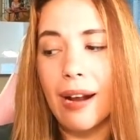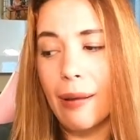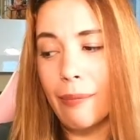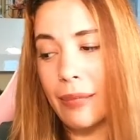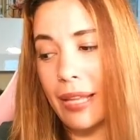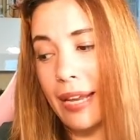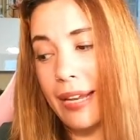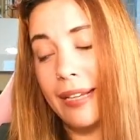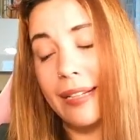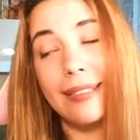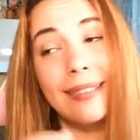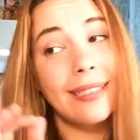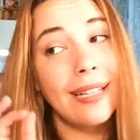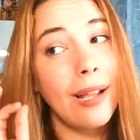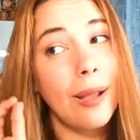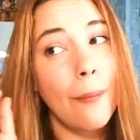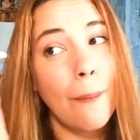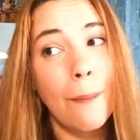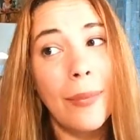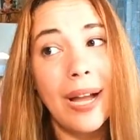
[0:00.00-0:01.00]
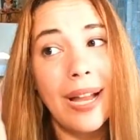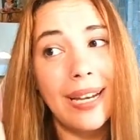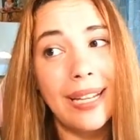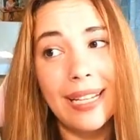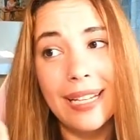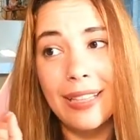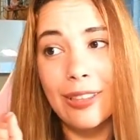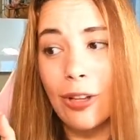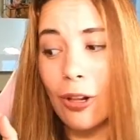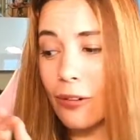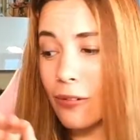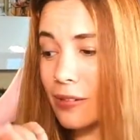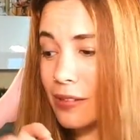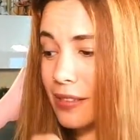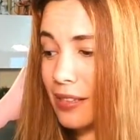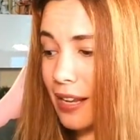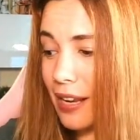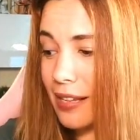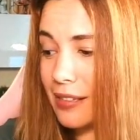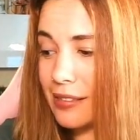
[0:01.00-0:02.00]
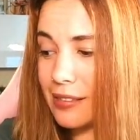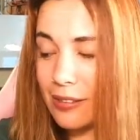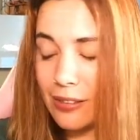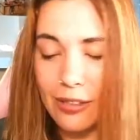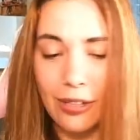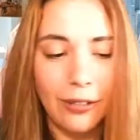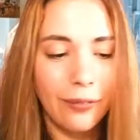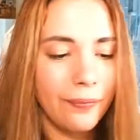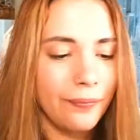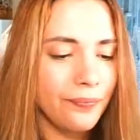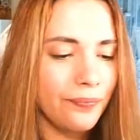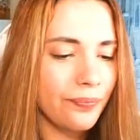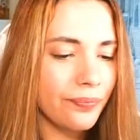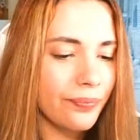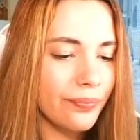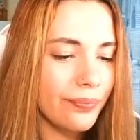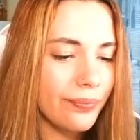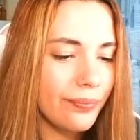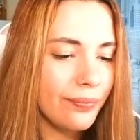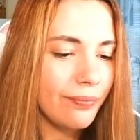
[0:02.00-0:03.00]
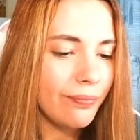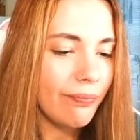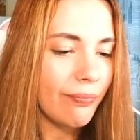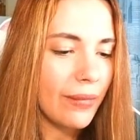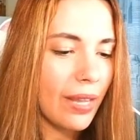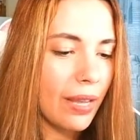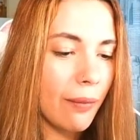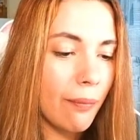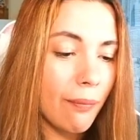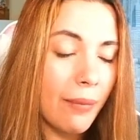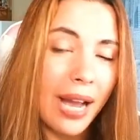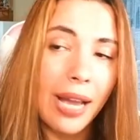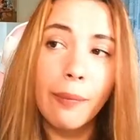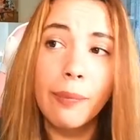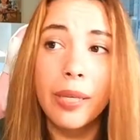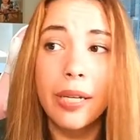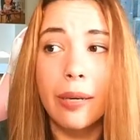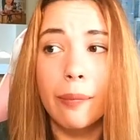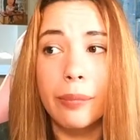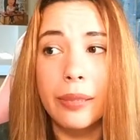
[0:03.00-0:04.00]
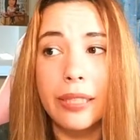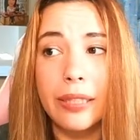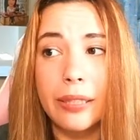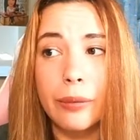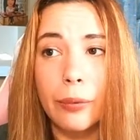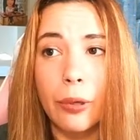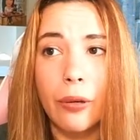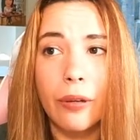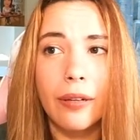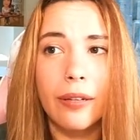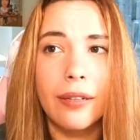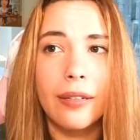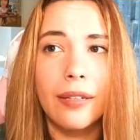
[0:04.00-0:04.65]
I'm like money, dollar signs, you know? Might be completely wrong.